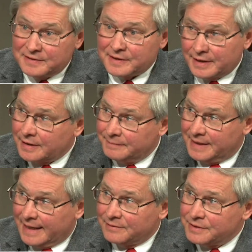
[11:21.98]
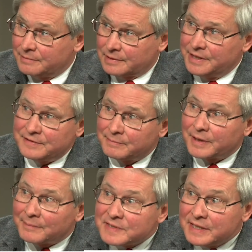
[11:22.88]
is going to come down to, at least from
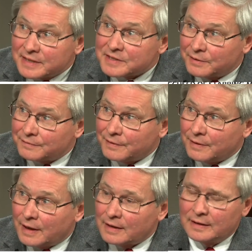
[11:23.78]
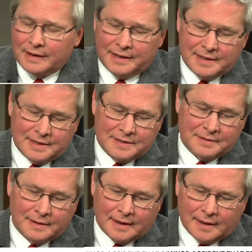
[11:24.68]
what I'm seeing so far,
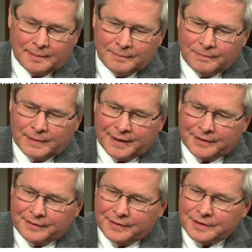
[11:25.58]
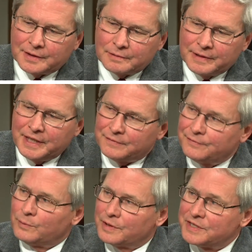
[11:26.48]
is uh, whether the degree of
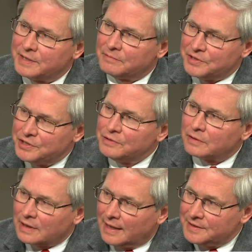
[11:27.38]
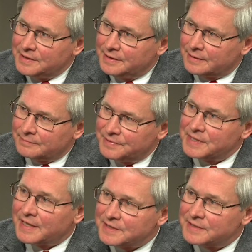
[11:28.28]
force that was utilized here was
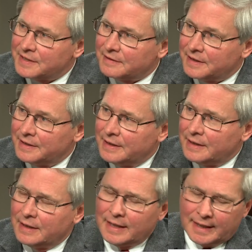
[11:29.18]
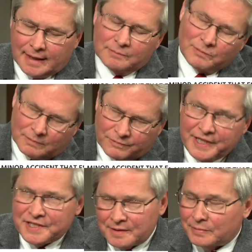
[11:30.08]
necessary. Sure. And
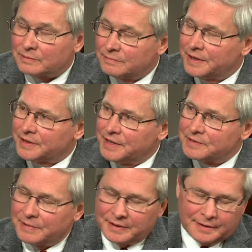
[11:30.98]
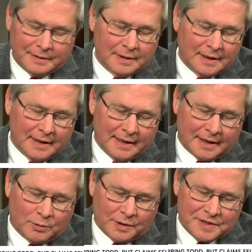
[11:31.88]
reasonable, really, is what the. And
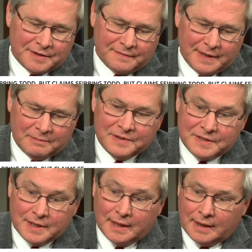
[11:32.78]
of course, if he was